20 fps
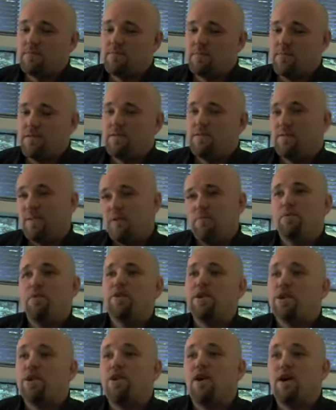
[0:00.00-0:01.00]
they
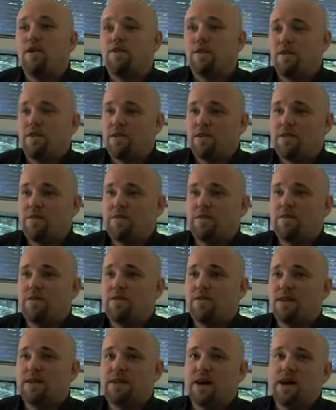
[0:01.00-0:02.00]
put it off, and
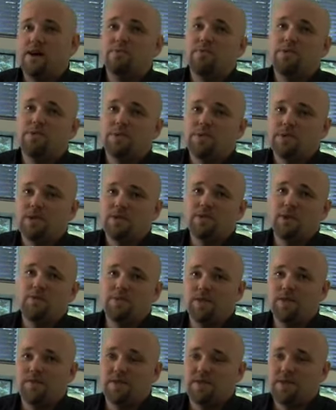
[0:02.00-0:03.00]
therefore the time between
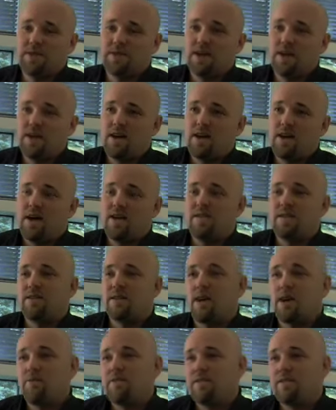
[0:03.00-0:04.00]
subject visit and the
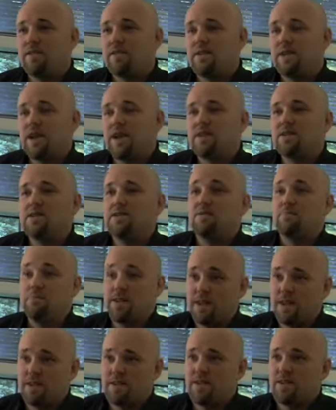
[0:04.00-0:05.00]
time that the data is
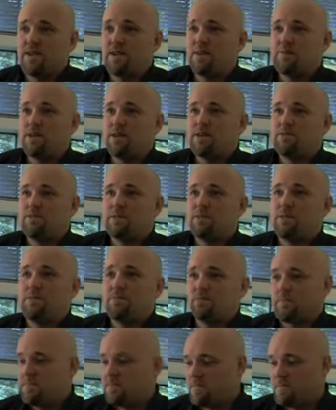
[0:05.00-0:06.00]
submitted to the data management
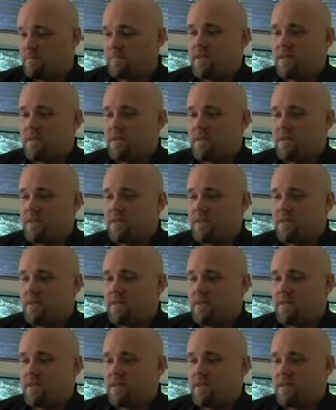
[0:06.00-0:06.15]
group